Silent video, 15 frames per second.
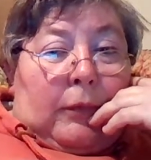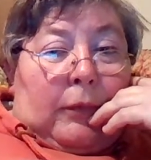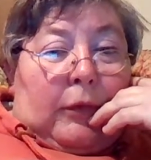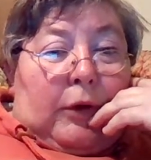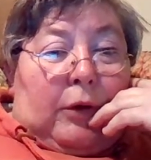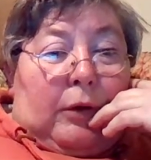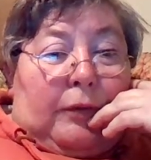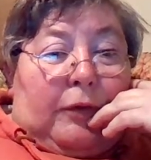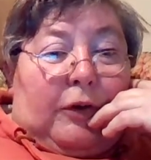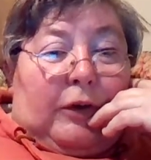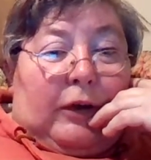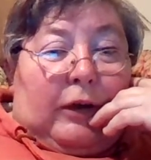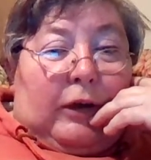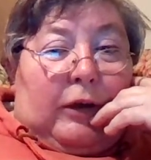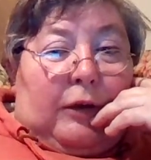You have to
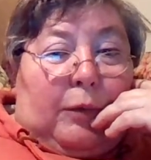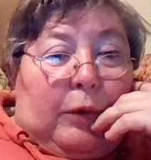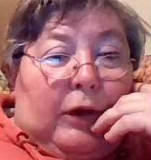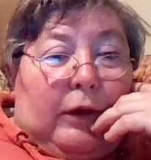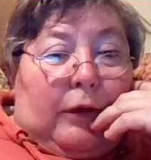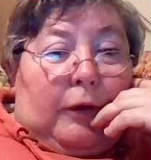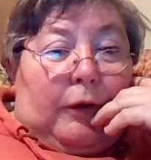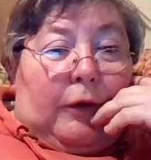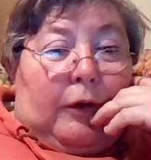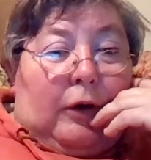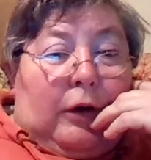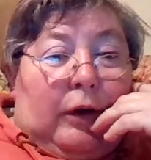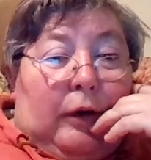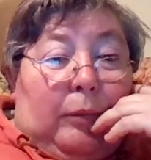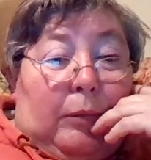take into account the
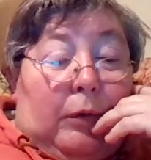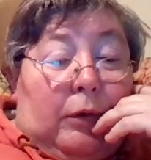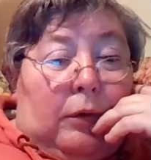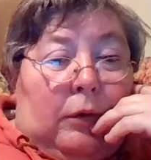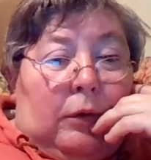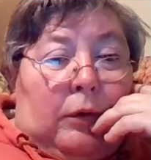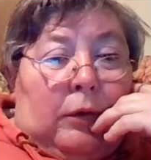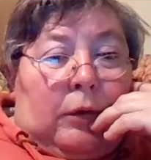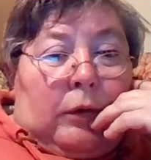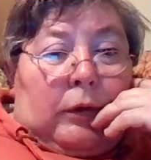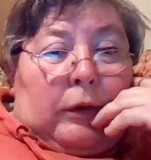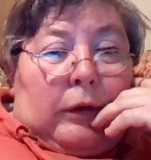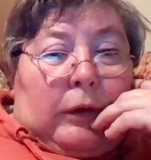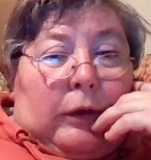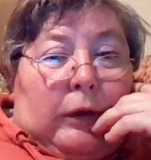time
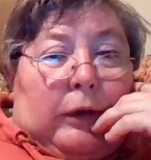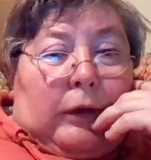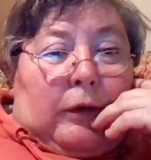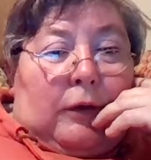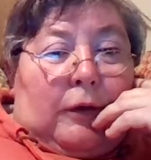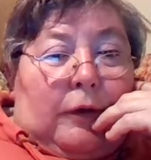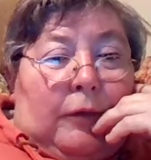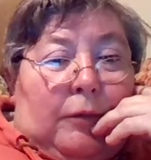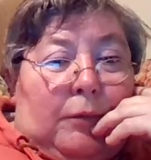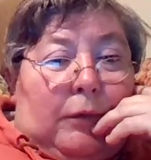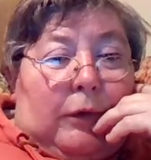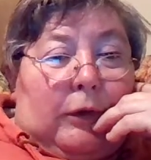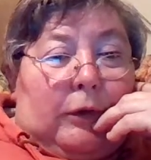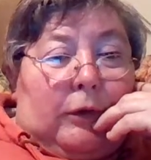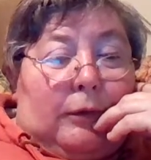and
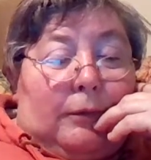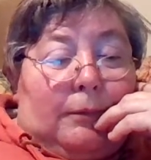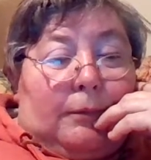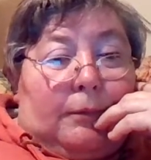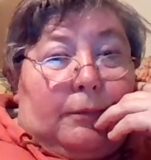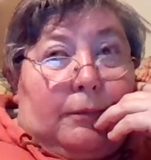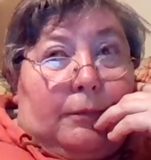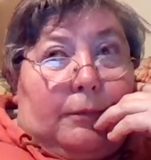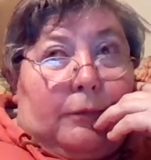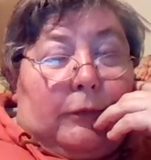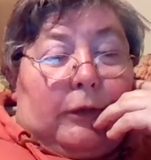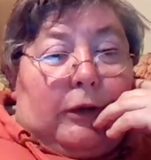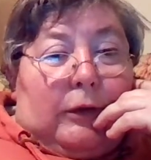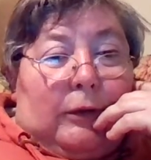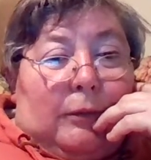
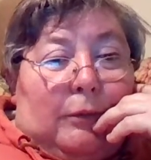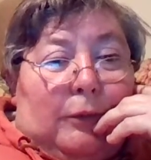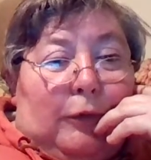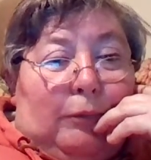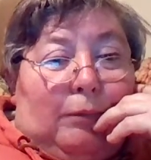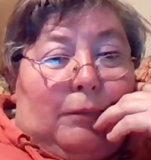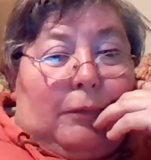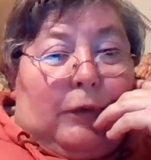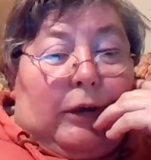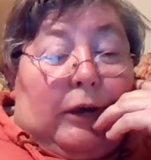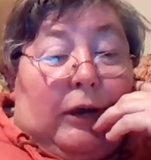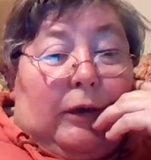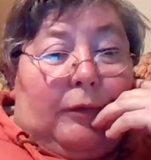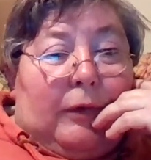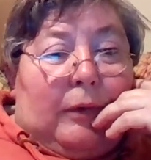the
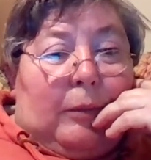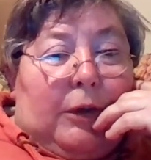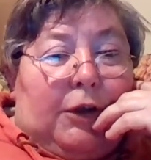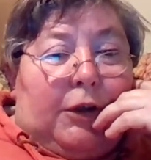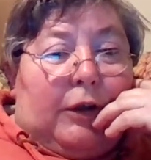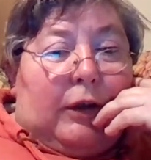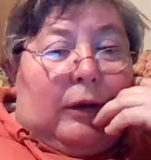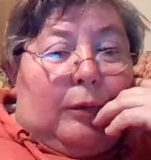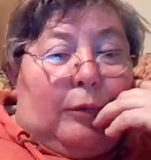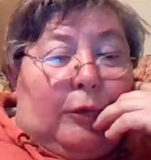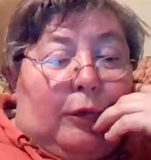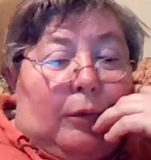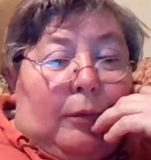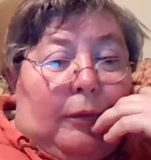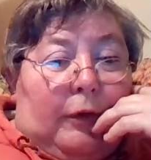kind of family she came
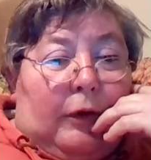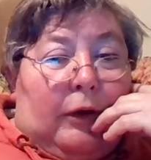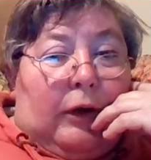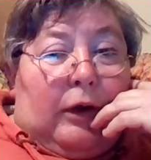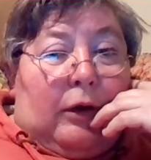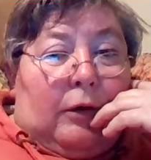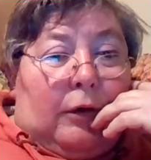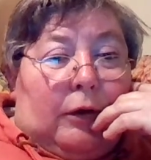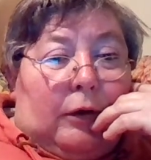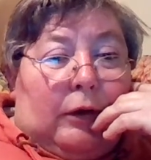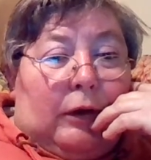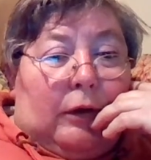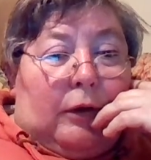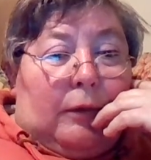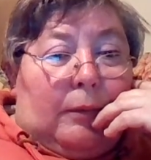from, the era,
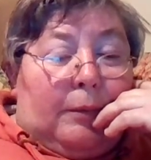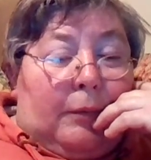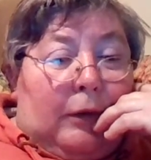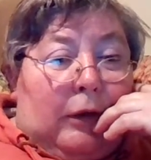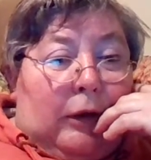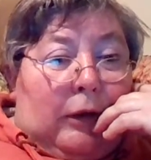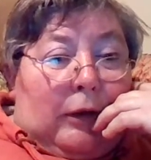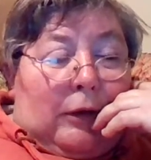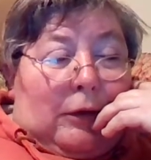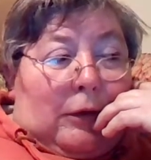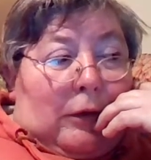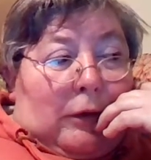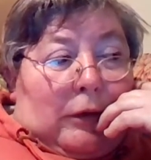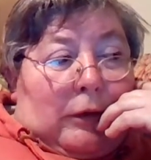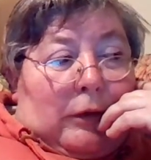and
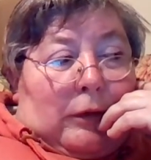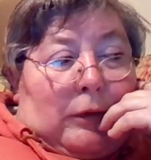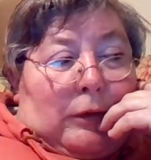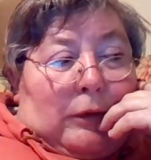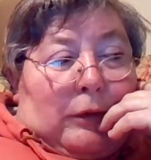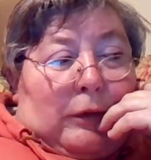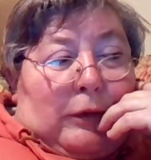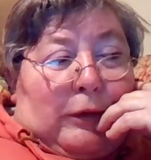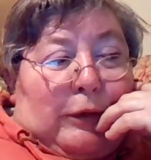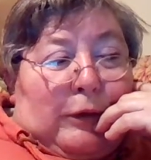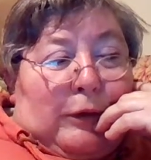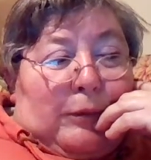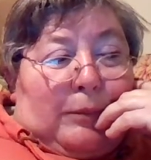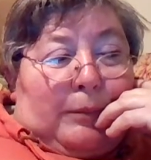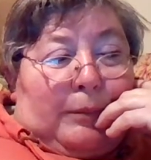
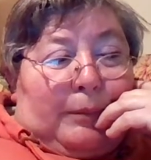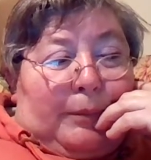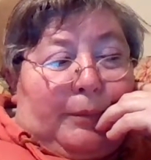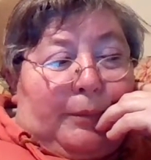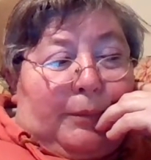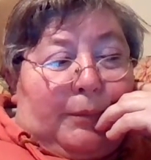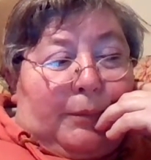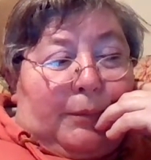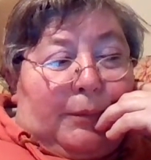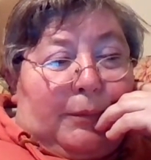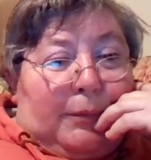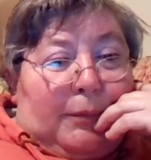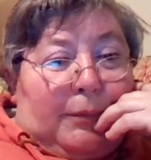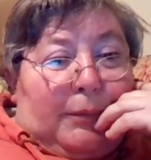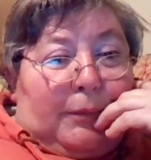I'm
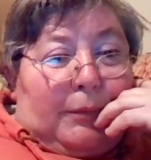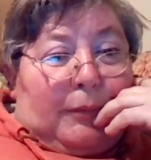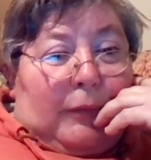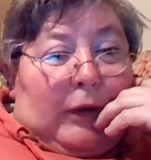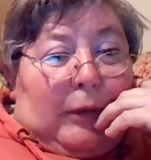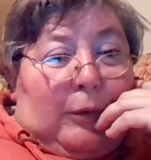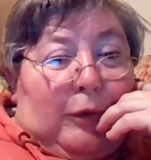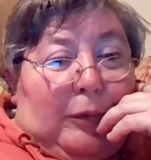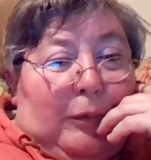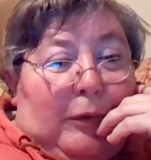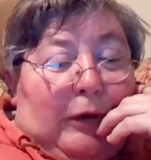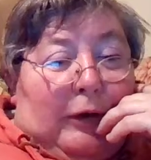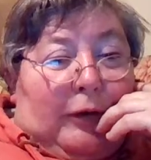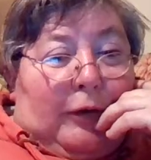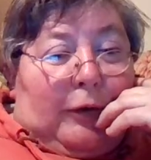not
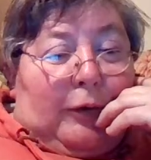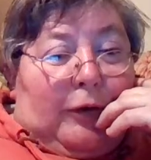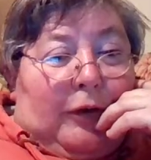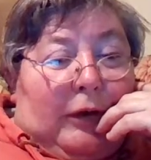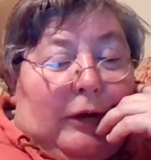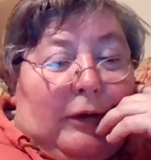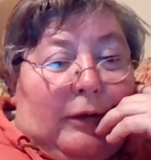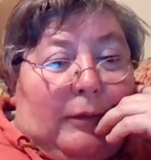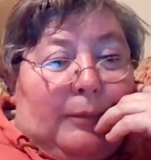excusing it.